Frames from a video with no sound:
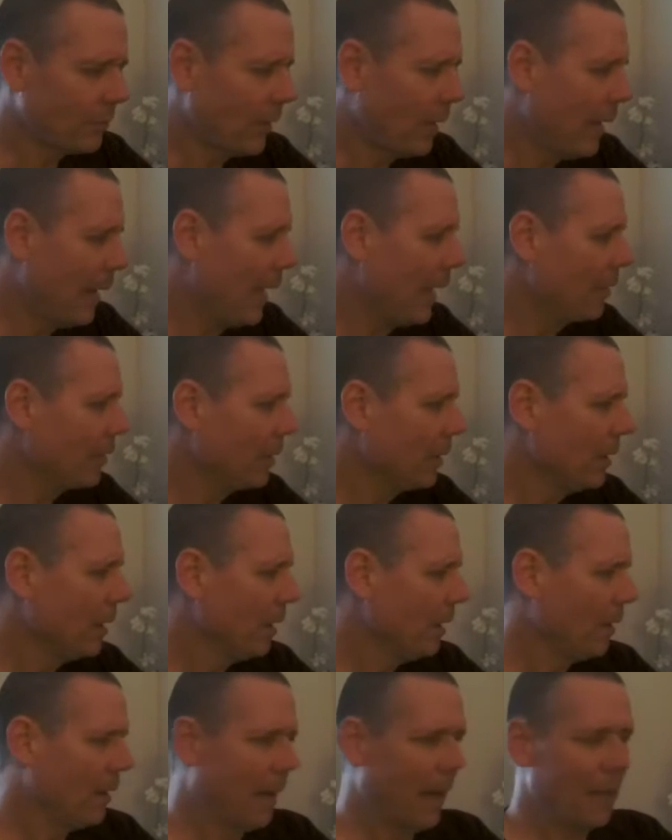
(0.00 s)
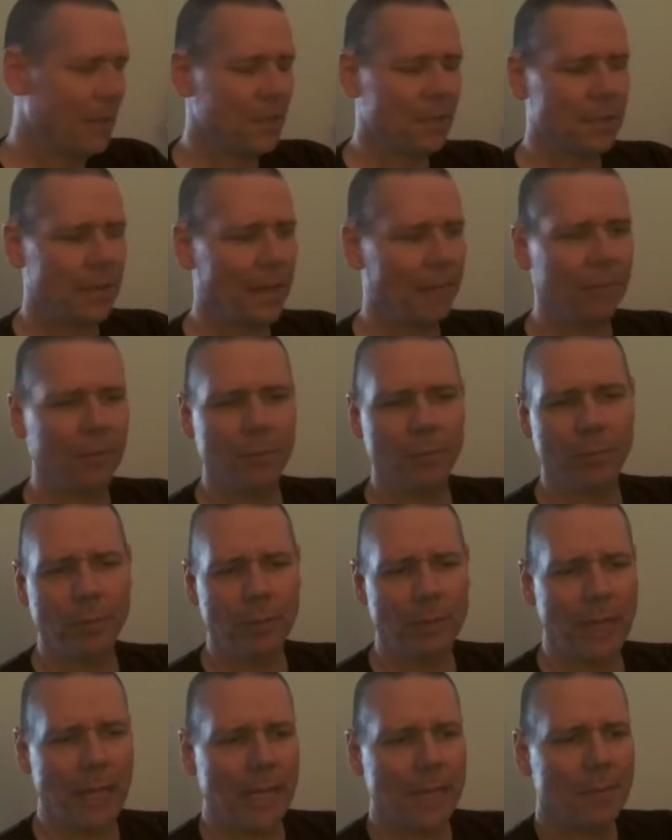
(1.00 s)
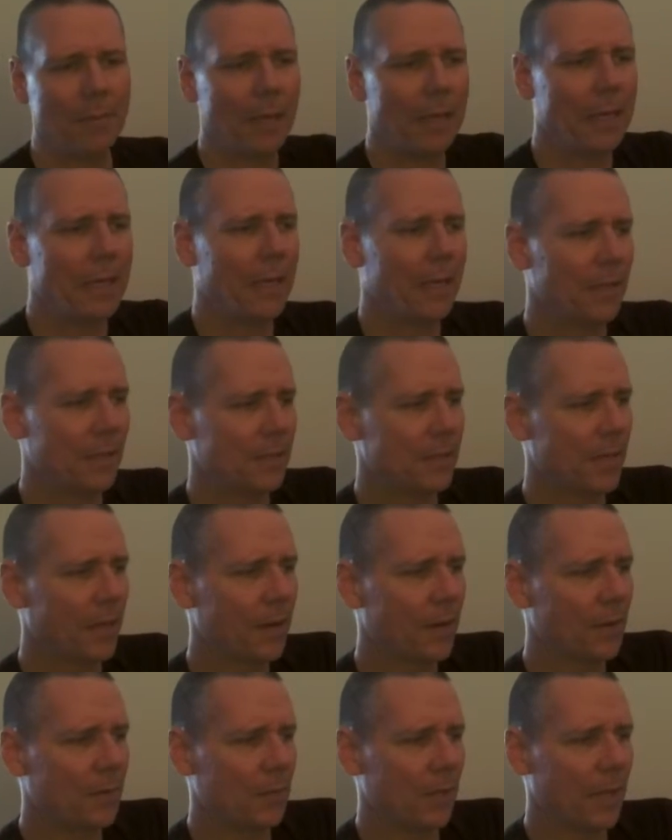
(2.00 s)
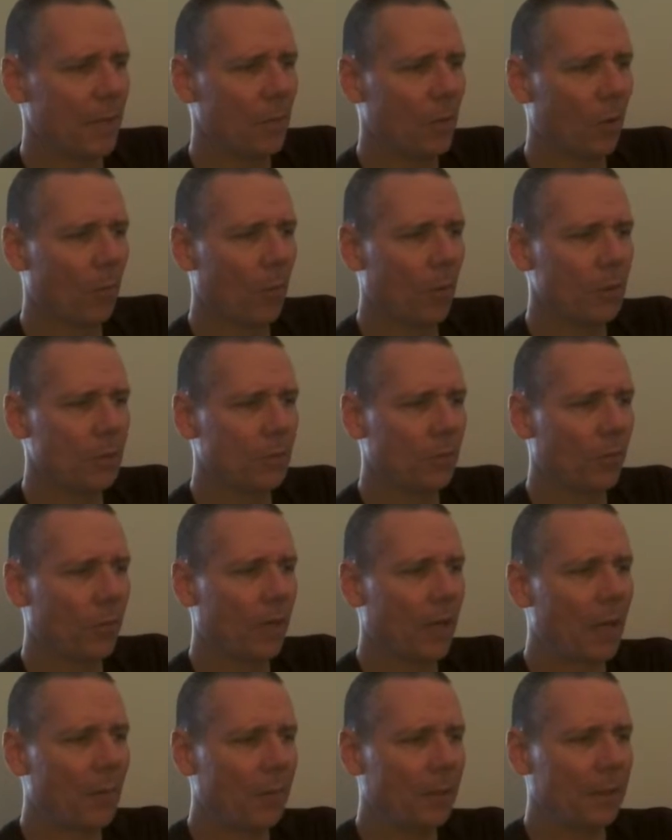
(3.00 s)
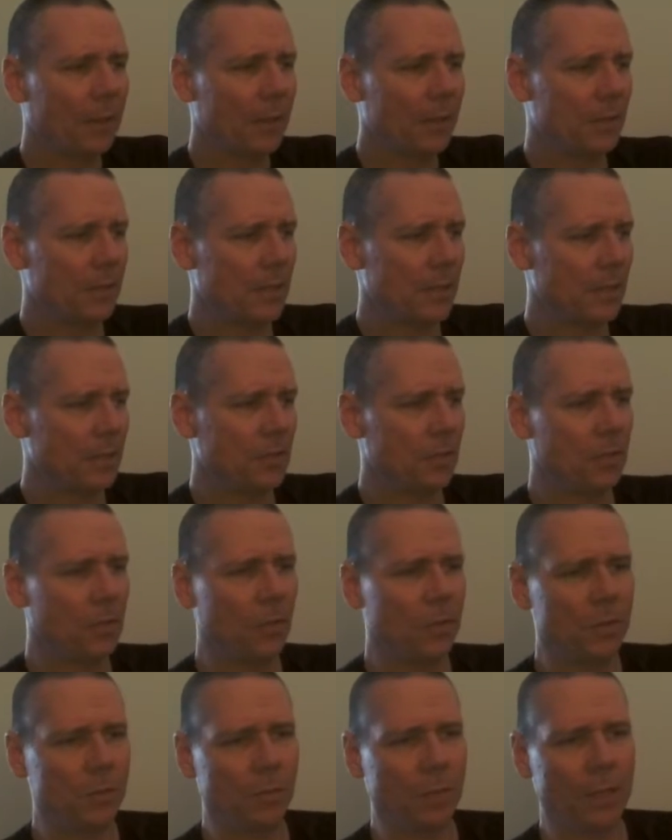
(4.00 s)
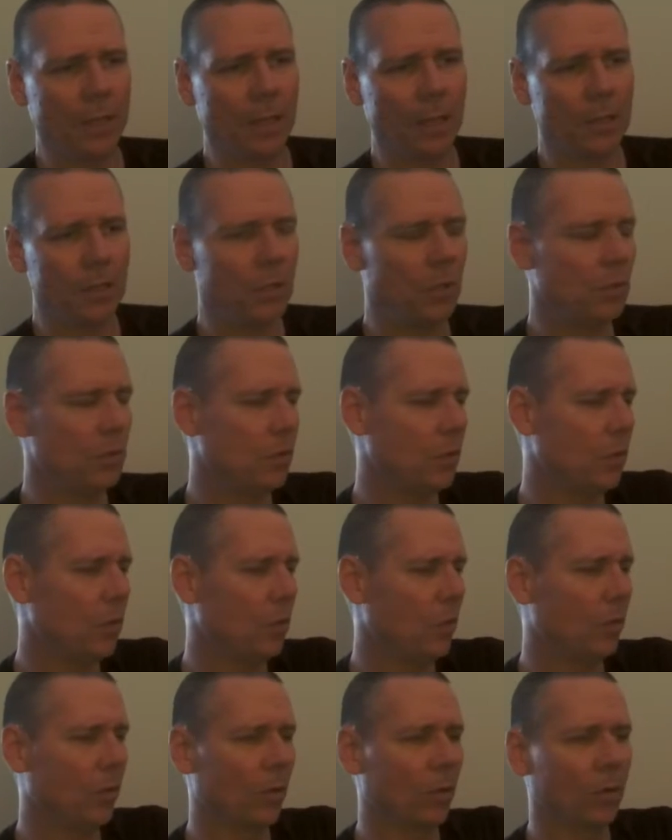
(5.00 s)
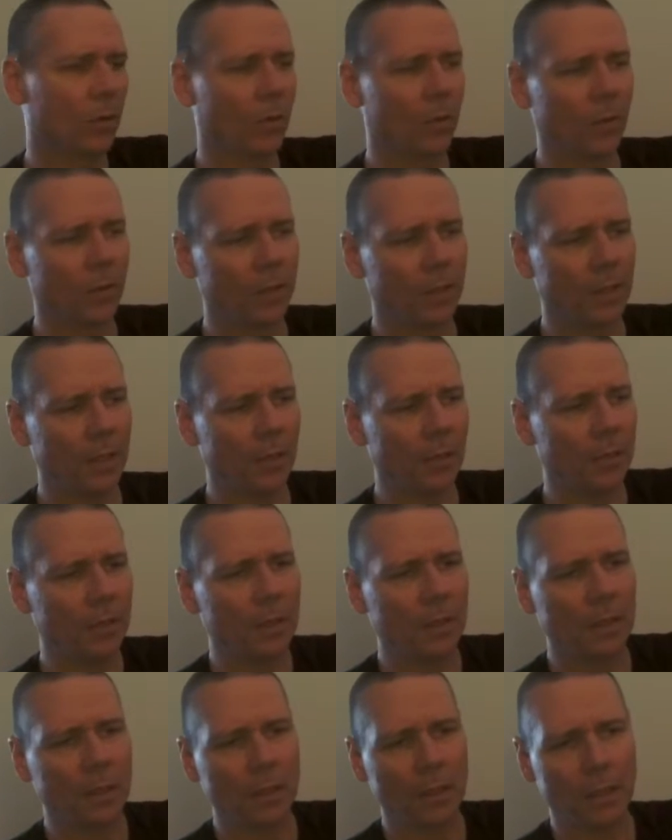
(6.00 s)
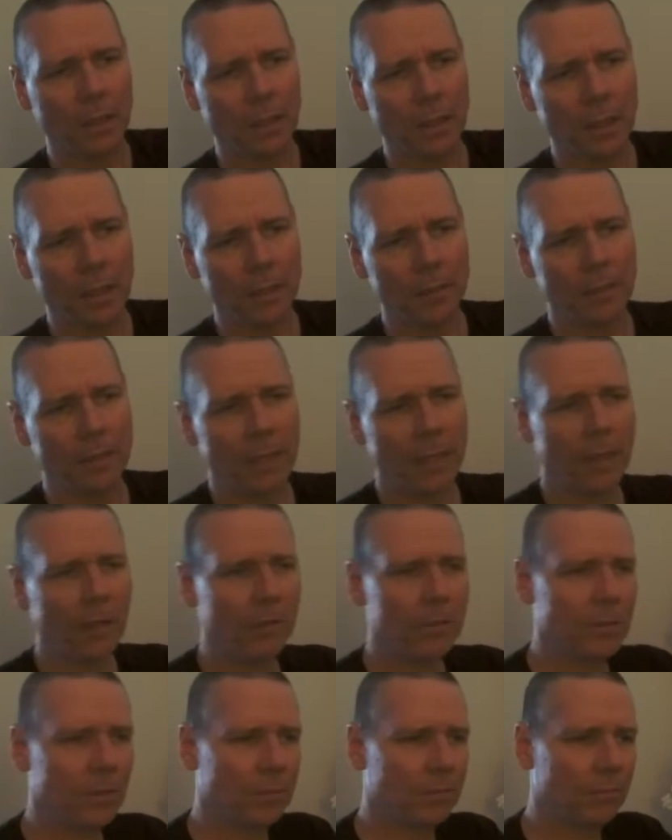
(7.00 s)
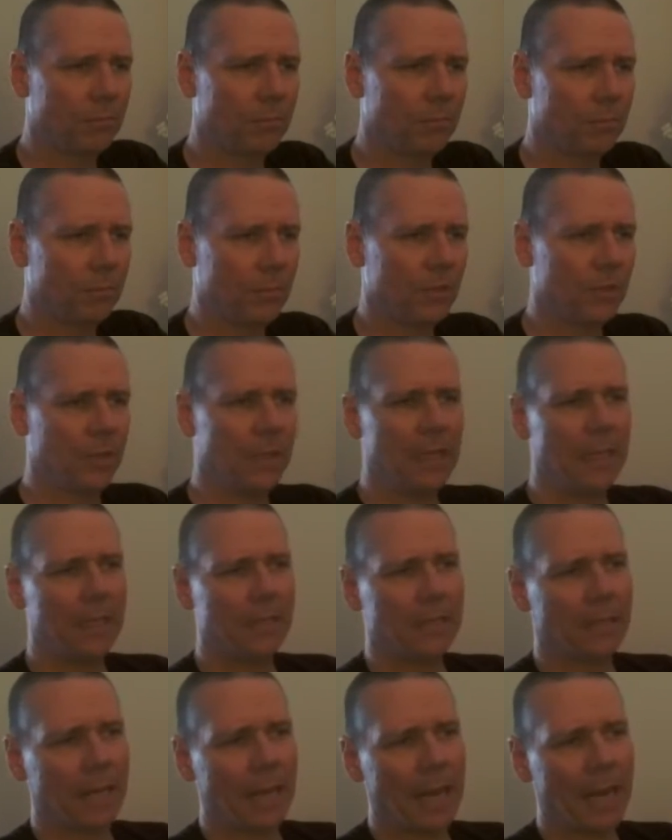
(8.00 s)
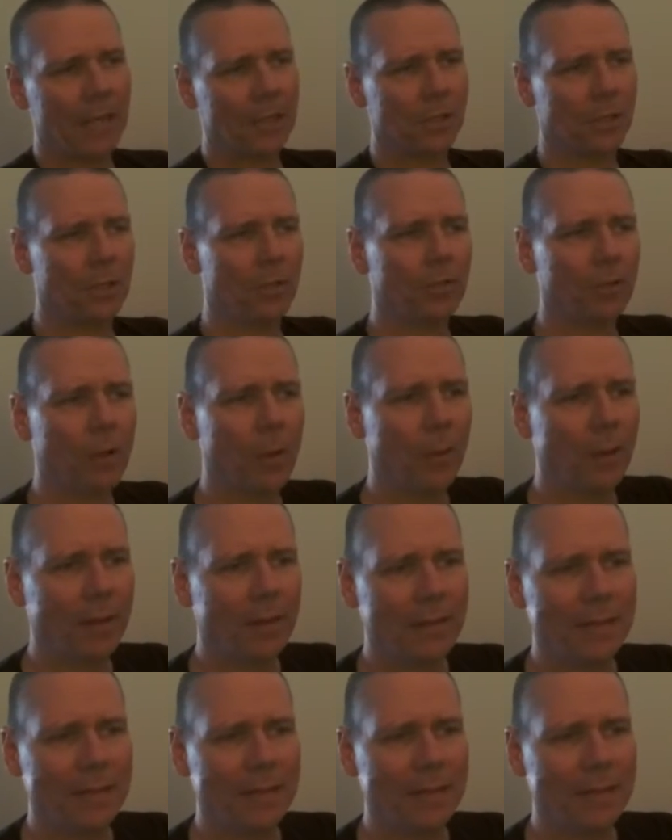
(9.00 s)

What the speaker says: And I just haven't put any money into stereos anymore. Most of what I've been listening to has been on YouTube or just CDs that I actually throw into the